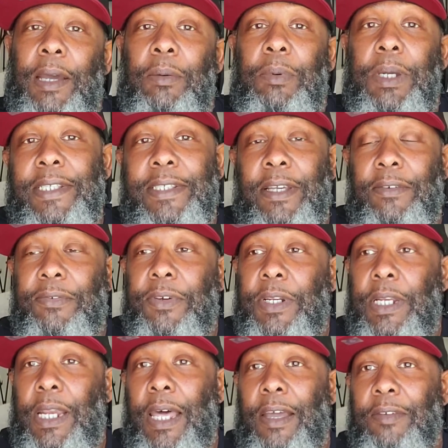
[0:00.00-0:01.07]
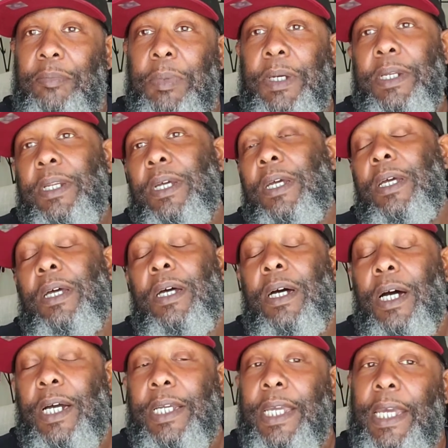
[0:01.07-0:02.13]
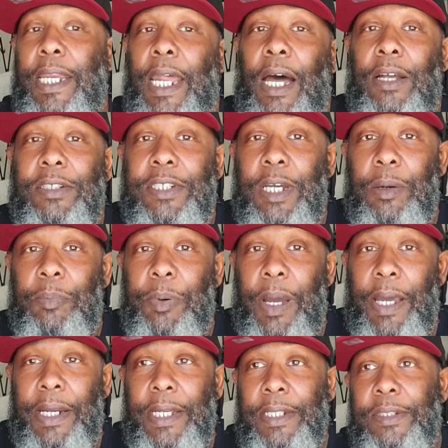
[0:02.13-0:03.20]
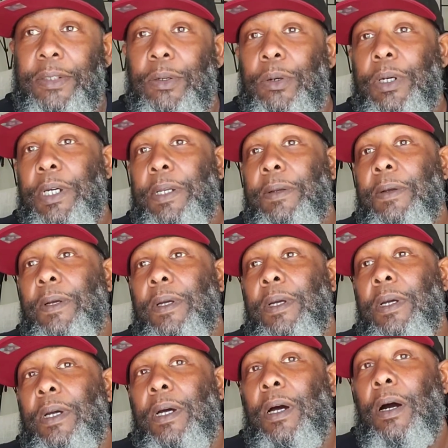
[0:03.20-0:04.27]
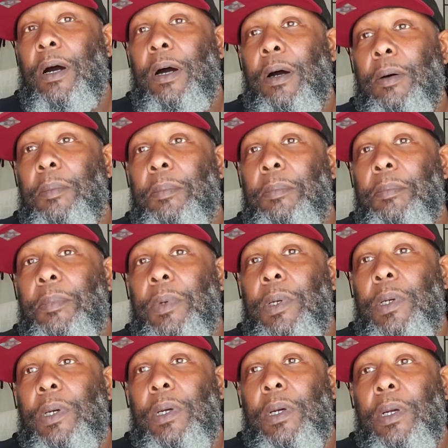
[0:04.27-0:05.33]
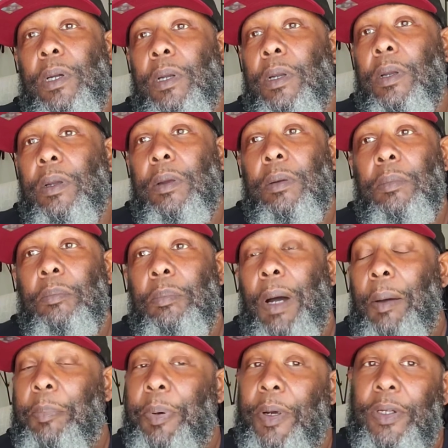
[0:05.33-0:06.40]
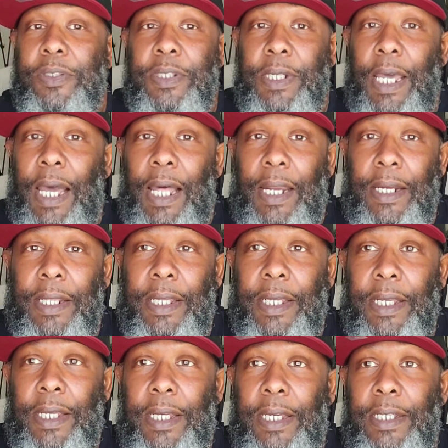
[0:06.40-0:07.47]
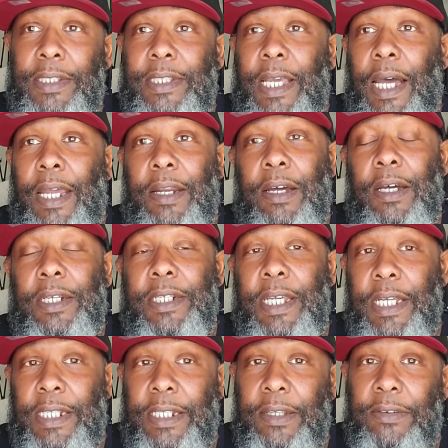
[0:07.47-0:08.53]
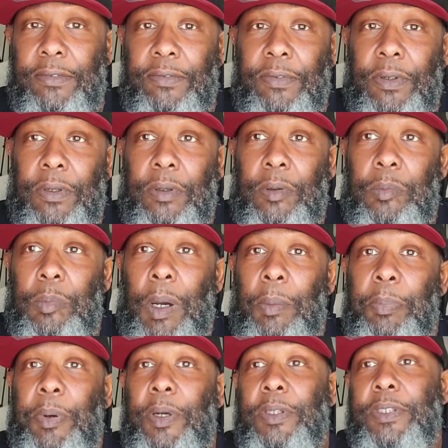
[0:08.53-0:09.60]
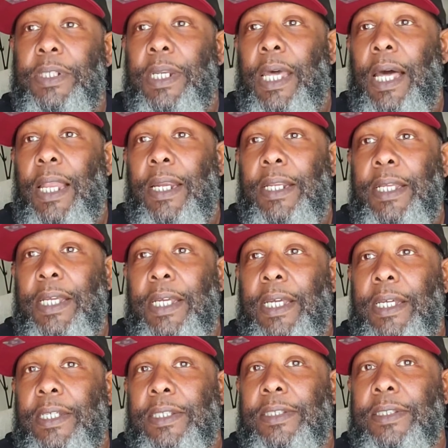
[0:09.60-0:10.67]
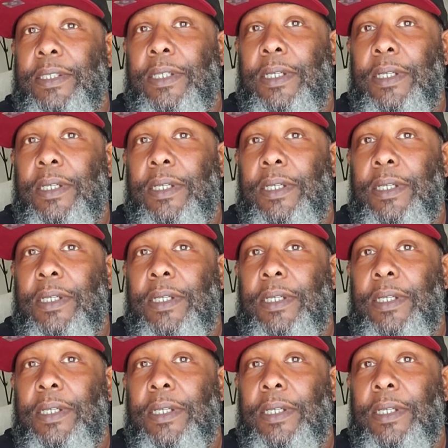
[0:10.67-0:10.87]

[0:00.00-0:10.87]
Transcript: that I suffered in life. But again, I'll jump right into it. My personality is kind of addictive. My personality is,